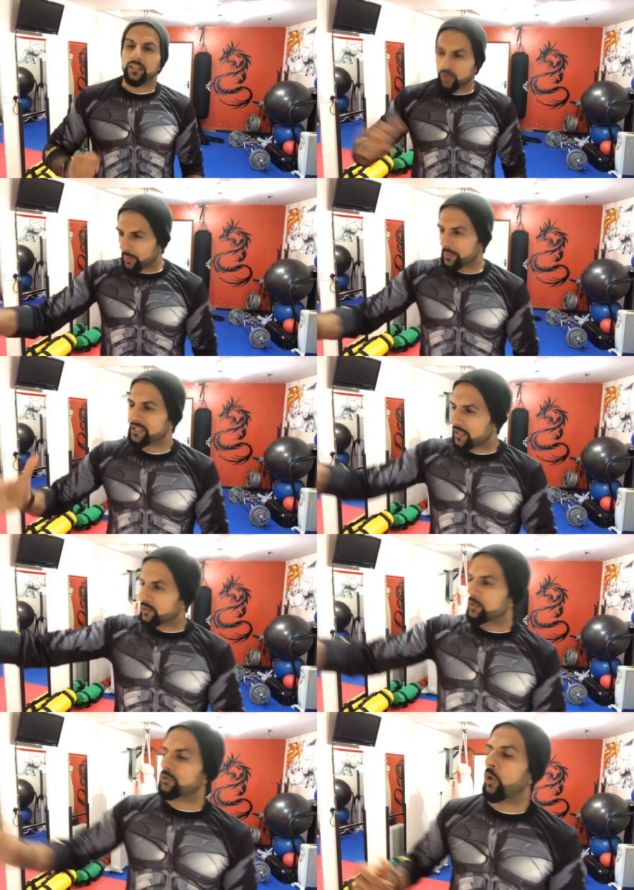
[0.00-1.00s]
Darby said
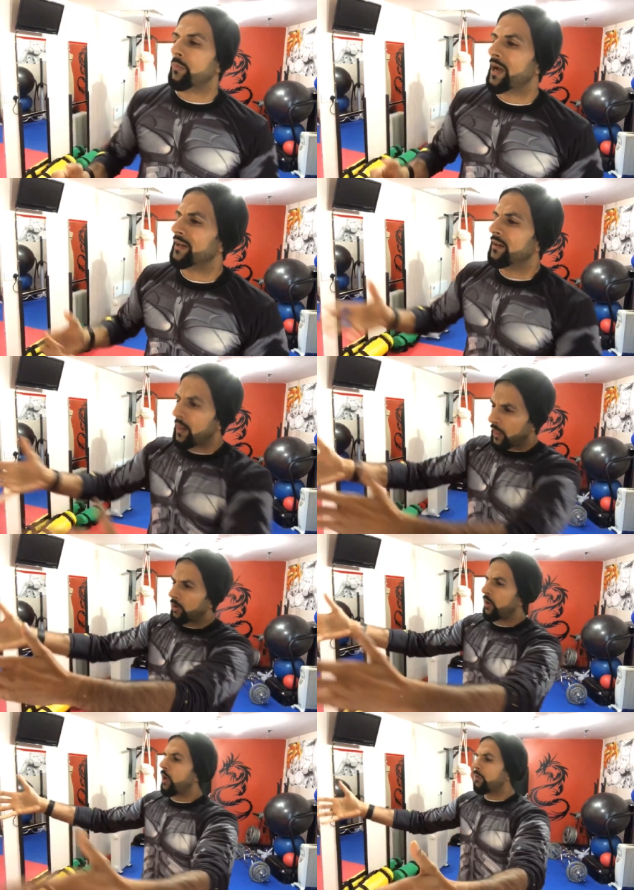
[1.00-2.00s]
to this old man,
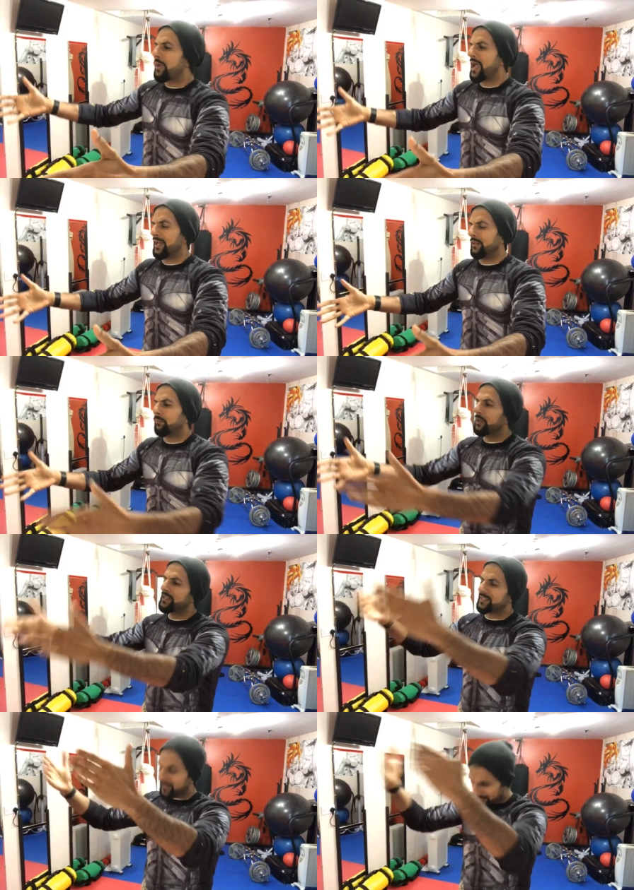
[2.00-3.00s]
"Old man,
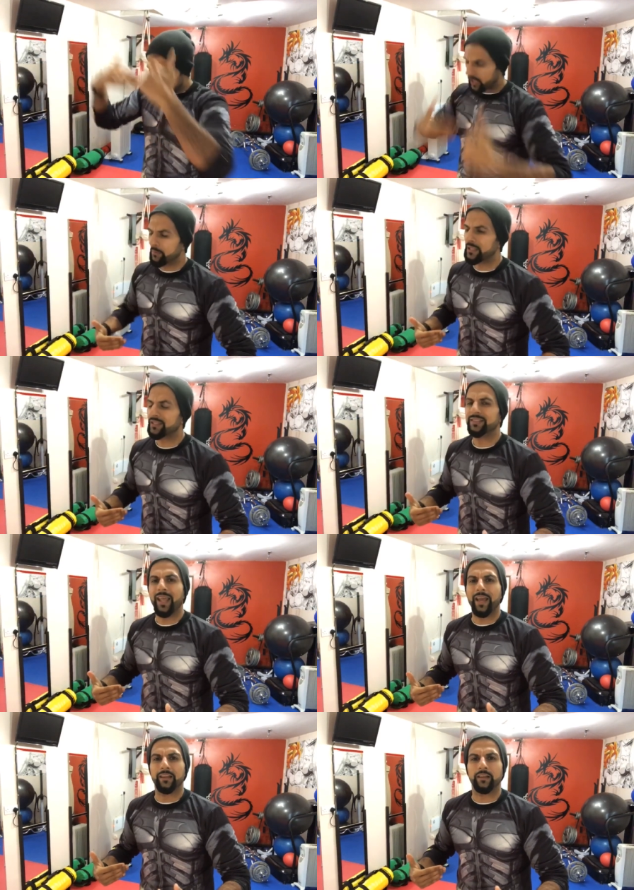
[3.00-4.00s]
please sell me this
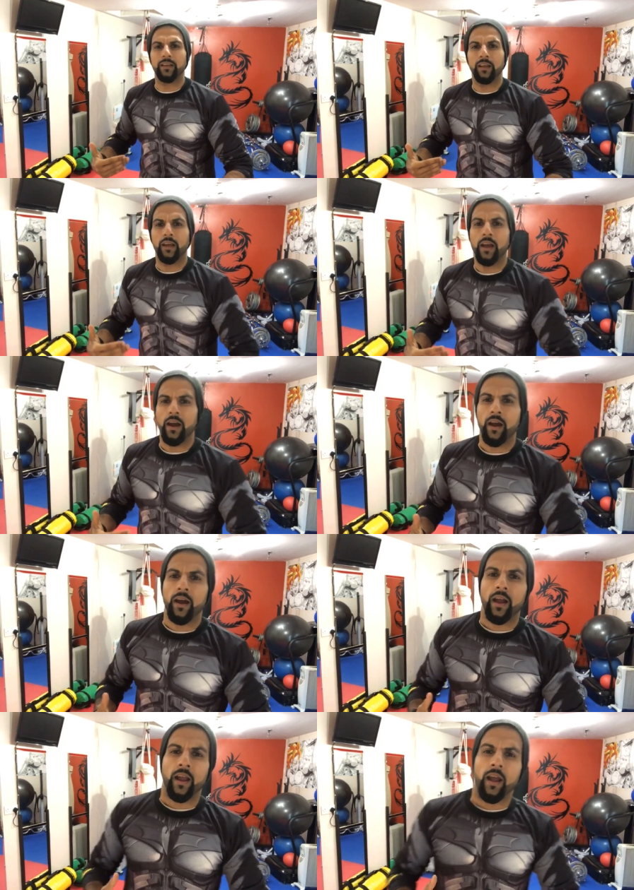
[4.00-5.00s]
land.
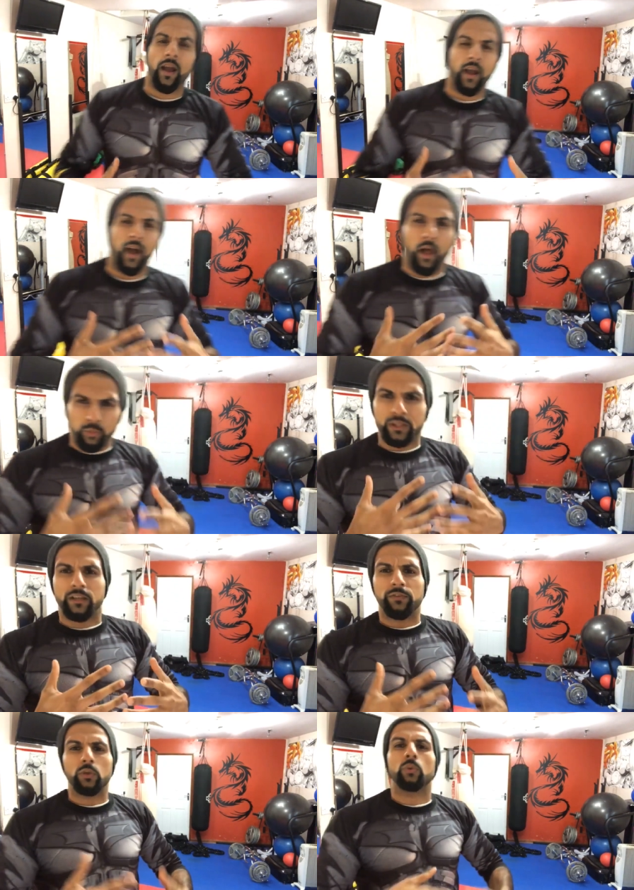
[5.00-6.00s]
I will
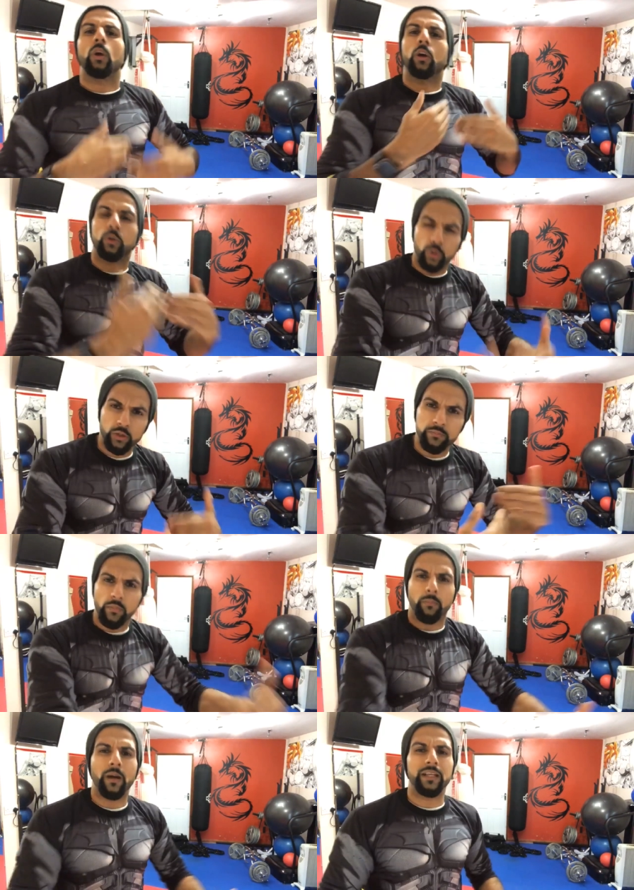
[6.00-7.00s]
give you
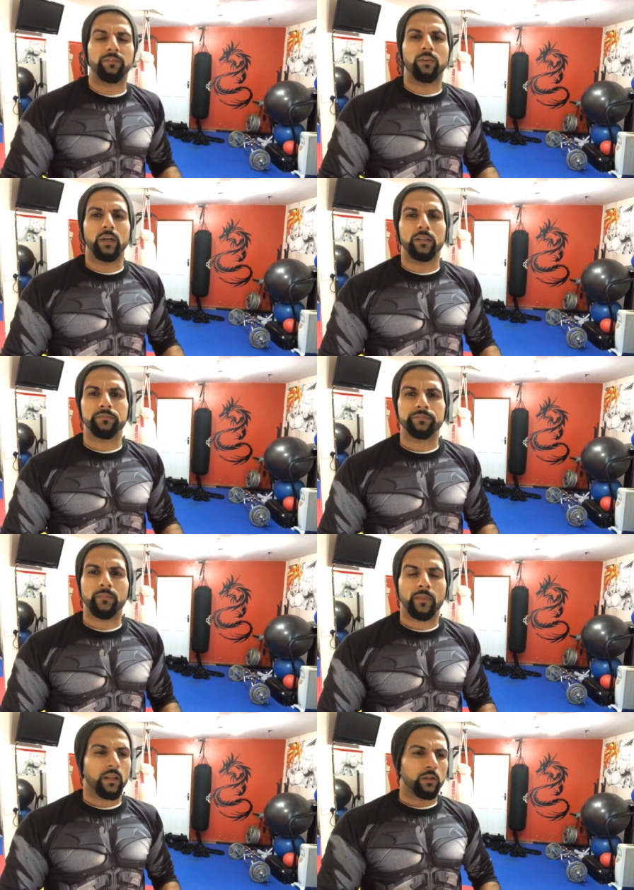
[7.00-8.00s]
good money for it.
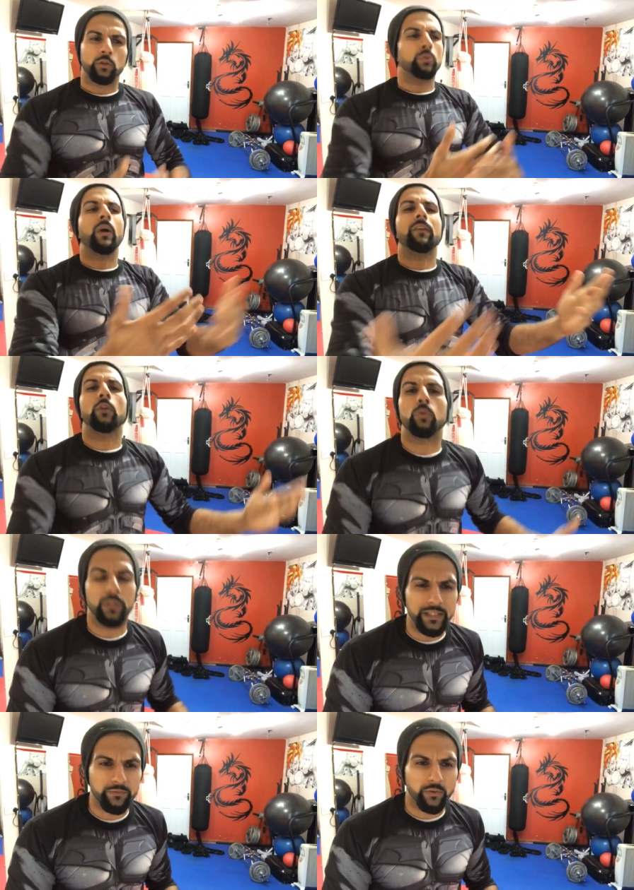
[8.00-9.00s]
You have no
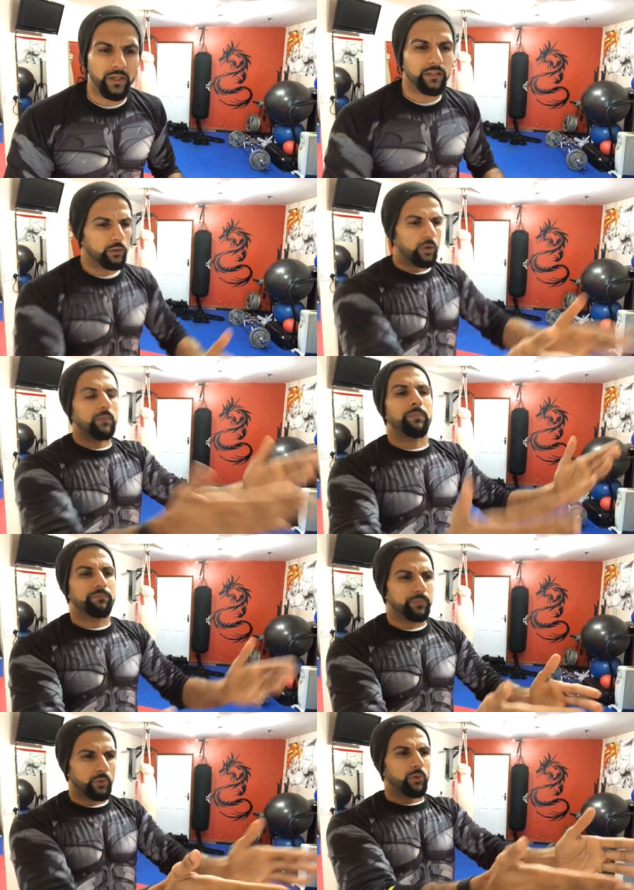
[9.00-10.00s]
need for it.
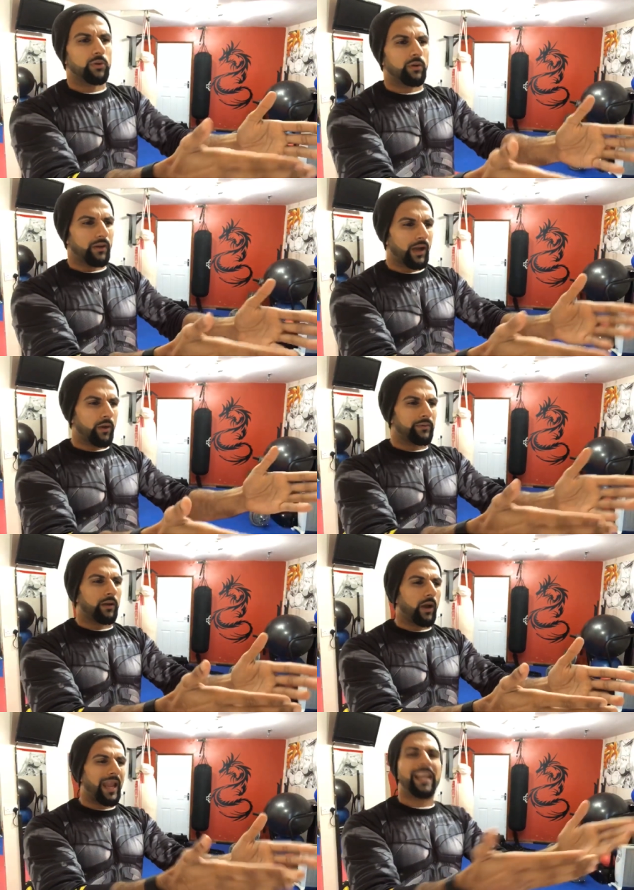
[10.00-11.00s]
You're
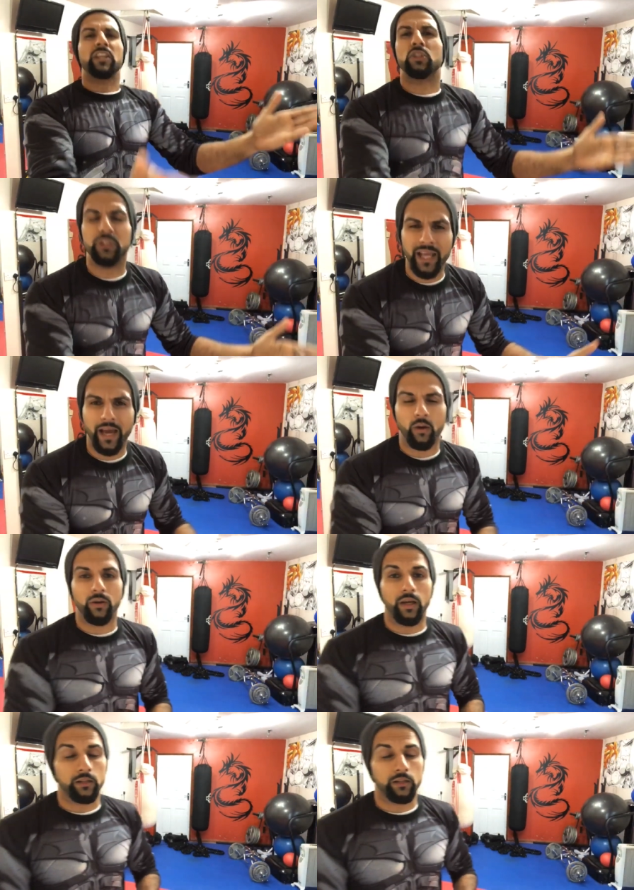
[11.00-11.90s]
aged now."